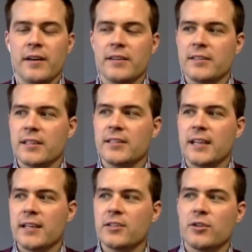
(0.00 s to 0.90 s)

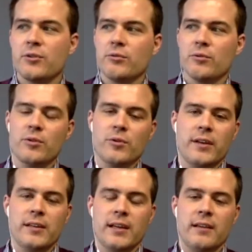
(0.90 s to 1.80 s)
success guru
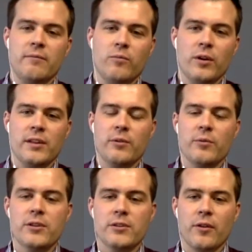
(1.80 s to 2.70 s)
and one of the
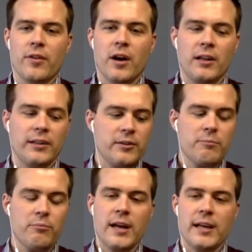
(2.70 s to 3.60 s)
original thought leaders,
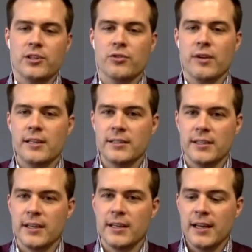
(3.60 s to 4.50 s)
Brian
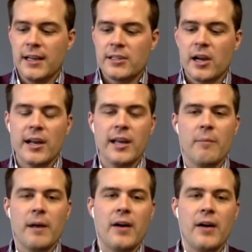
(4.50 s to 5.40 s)
Tracy, talking
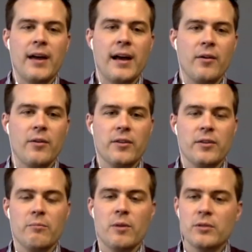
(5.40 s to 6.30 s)
about how the
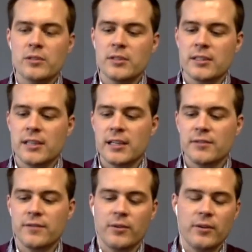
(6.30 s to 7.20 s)
most
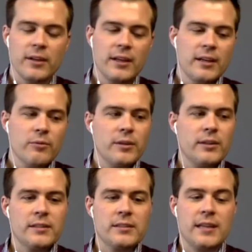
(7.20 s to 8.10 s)
successful real
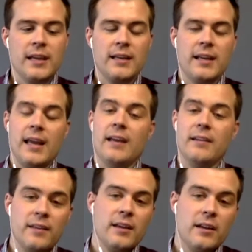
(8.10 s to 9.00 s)
estate
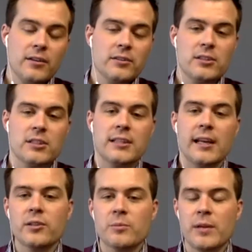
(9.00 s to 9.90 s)
and then also just
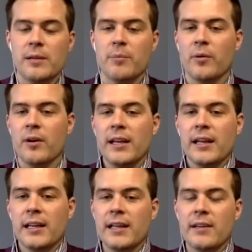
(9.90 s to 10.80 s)
salespeople
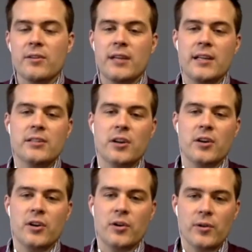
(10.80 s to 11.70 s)
get their day
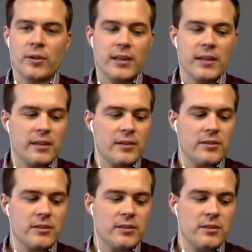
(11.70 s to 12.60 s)
started early.
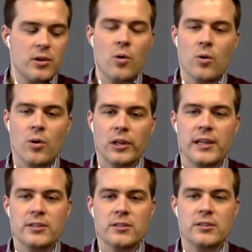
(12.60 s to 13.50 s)
There's a
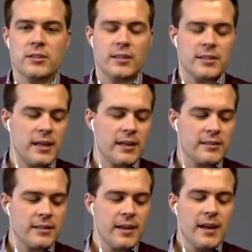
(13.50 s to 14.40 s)
correlation to
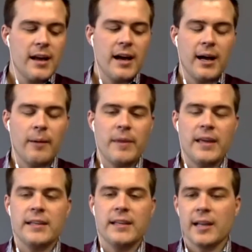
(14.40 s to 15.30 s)
success
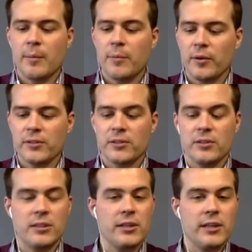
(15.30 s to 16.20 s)
and getting up early. So you
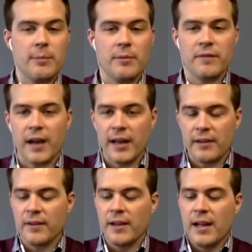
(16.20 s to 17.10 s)
said you get up at
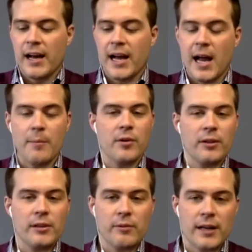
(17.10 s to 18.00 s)
5. I'm an
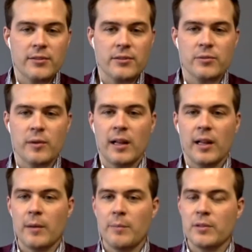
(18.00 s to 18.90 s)
early riser as well. I'm
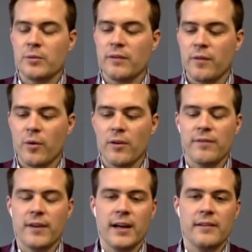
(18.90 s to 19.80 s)
up between 4 and
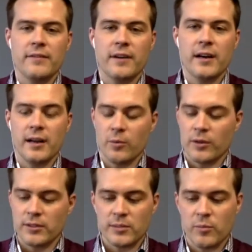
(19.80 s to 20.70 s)
5. I was
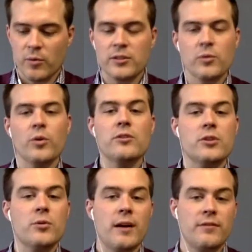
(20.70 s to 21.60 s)
this morning. So what do you
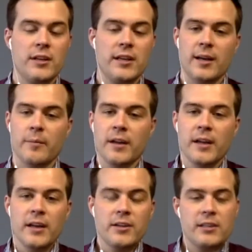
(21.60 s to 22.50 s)
do after you get up?
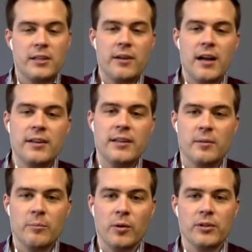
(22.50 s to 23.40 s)
You're sitting around eating a
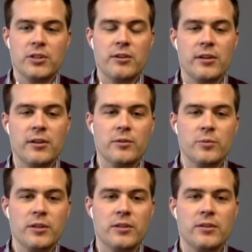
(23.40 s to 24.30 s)
bowl of Cheerios.
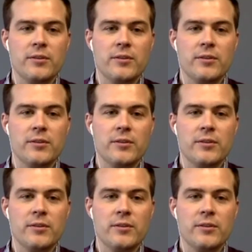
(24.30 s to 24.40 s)
What are you doing?